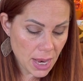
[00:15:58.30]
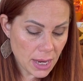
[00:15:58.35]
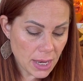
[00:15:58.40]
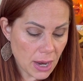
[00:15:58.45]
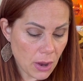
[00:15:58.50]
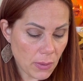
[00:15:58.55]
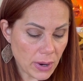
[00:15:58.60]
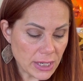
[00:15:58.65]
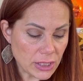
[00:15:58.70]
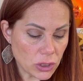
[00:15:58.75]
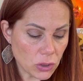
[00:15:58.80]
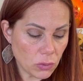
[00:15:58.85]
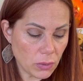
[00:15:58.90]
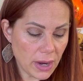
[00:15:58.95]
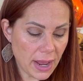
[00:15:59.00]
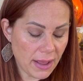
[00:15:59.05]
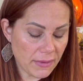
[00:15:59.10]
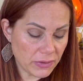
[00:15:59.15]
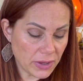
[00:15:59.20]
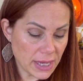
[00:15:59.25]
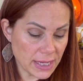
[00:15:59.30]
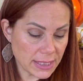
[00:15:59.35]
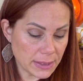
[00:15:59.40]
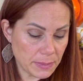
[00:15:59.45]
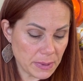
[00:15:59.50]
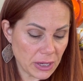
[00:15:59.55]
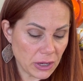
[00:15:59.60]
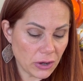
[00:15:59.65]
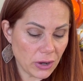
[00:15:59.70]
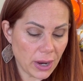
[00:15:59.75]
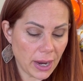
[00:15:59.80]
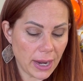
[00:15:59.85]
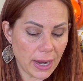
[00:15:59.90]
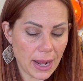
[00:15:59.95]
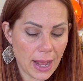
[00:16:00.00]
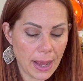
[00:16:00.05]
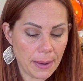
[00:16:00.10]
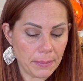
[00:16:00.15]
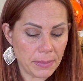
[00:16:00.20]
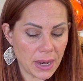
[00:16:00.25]
Now I don't have Kiss Me Goodnight.
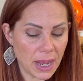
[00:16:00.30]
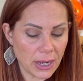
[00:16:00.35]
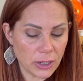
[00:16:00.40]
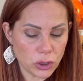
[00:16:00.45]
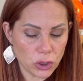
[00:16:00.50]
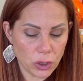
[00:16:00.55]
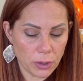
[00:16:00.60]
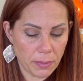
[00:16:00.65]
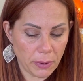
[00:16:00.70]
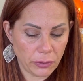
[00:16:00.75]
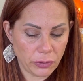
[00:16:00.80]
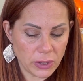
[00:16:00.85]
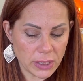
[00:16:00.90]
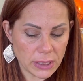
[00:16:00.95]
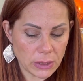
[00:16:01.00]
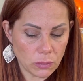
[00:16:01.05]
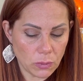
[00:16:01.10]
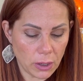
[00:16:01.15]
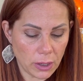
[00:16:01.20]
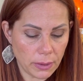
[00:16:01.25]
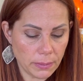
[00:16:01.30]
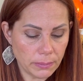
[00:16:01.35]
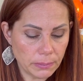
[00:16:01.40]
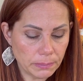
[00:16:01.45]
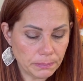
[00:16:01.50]
I'm not sure about this one.